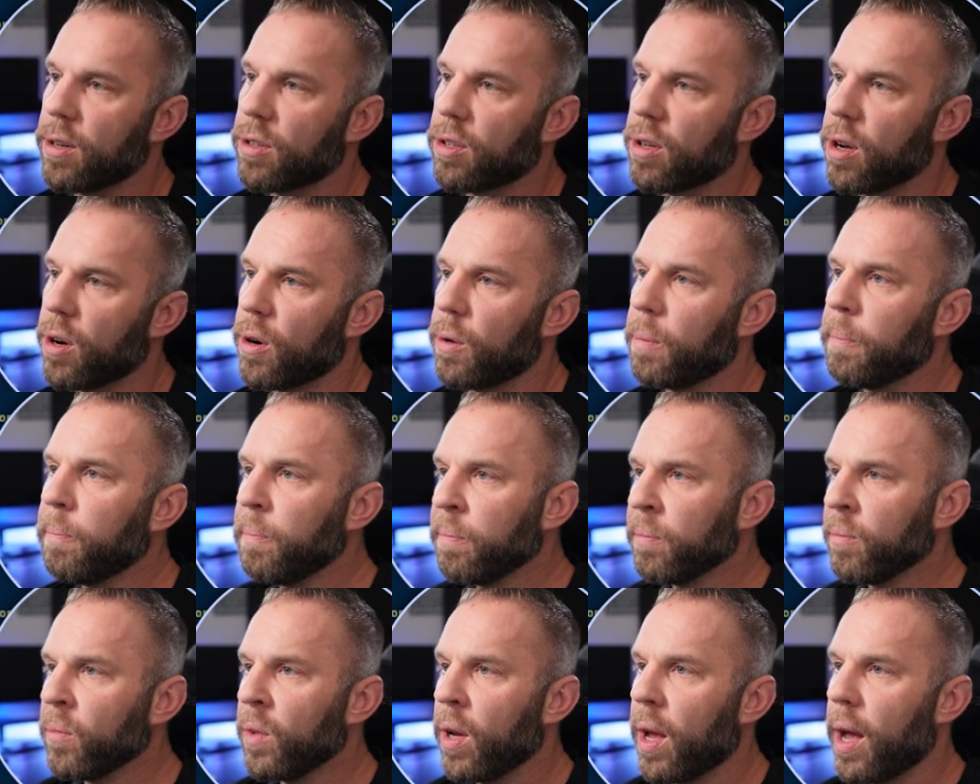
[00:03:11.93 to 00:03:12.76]
So
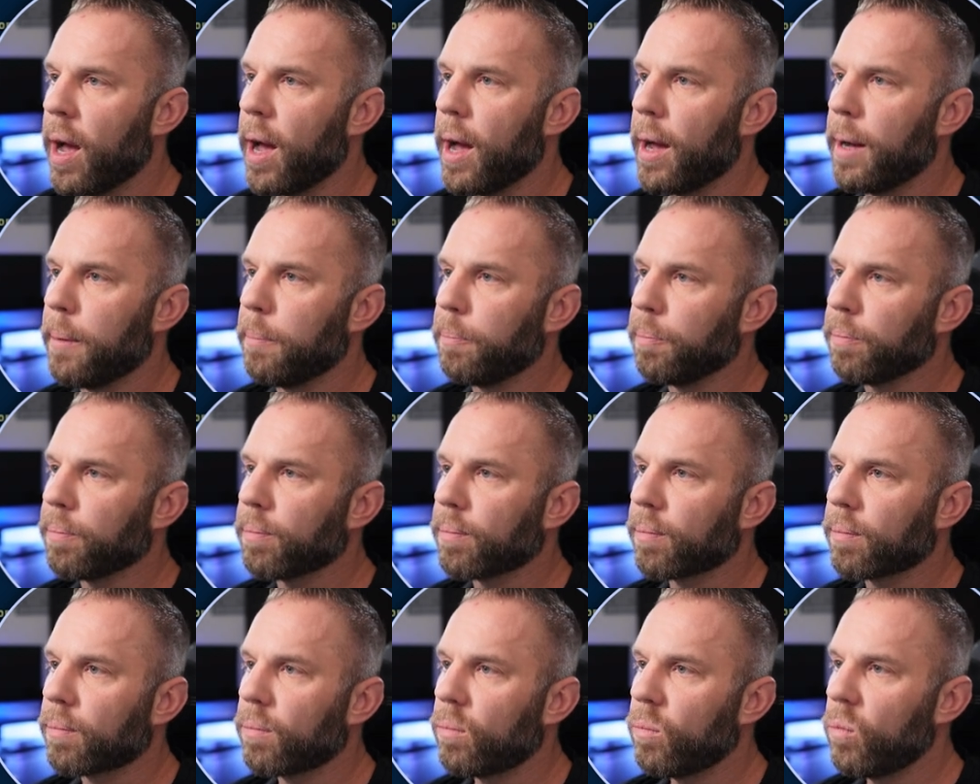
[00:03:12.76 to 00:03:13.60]
um,
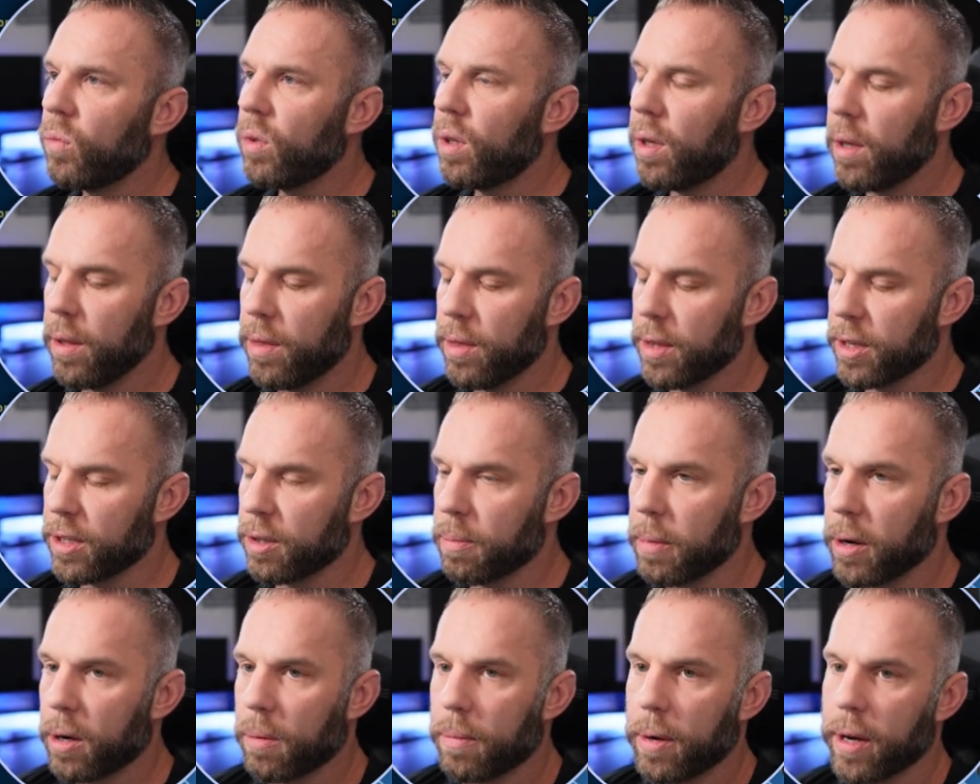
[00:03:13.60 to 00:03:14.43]
this
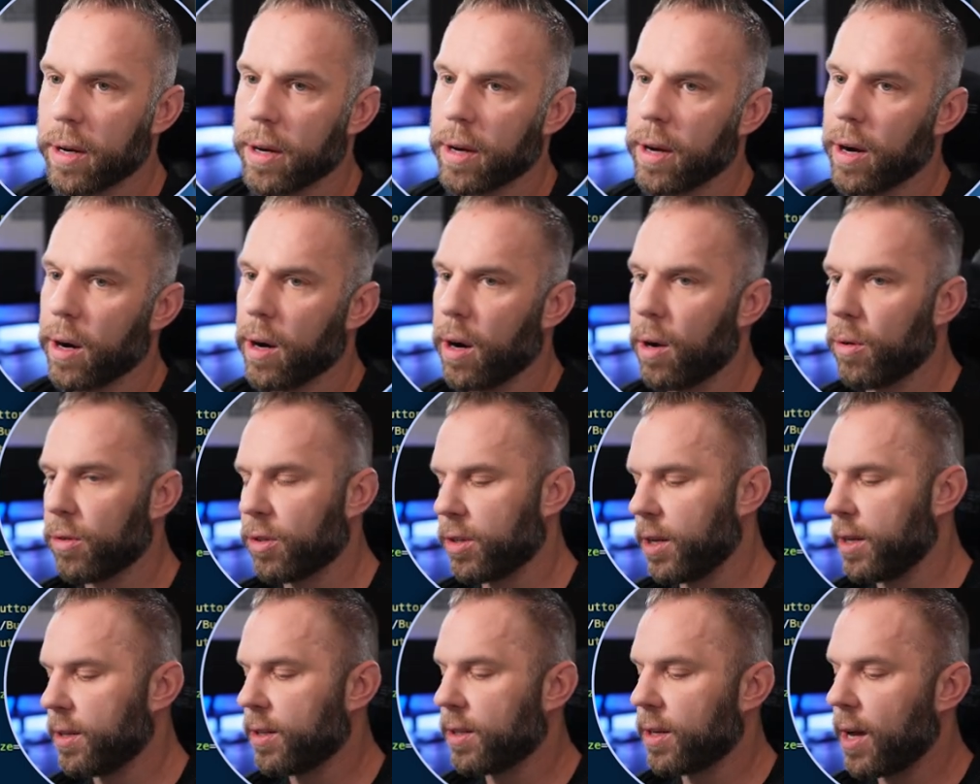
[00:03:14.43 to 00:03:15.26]
middle button here, I'll
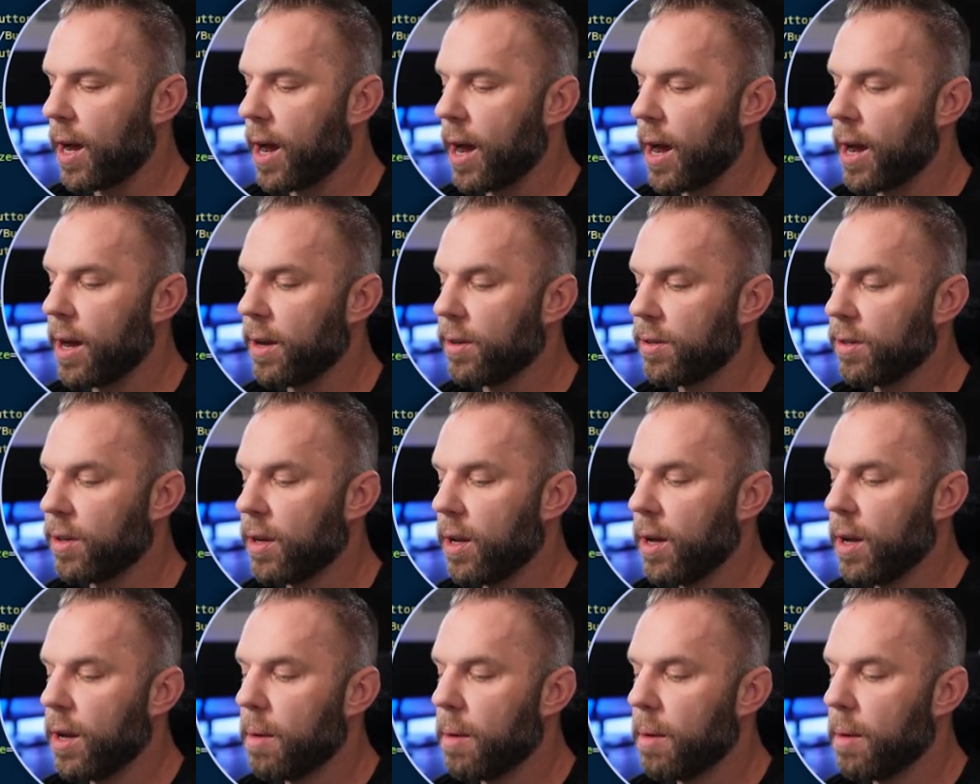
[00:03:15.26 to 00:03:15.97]
say size.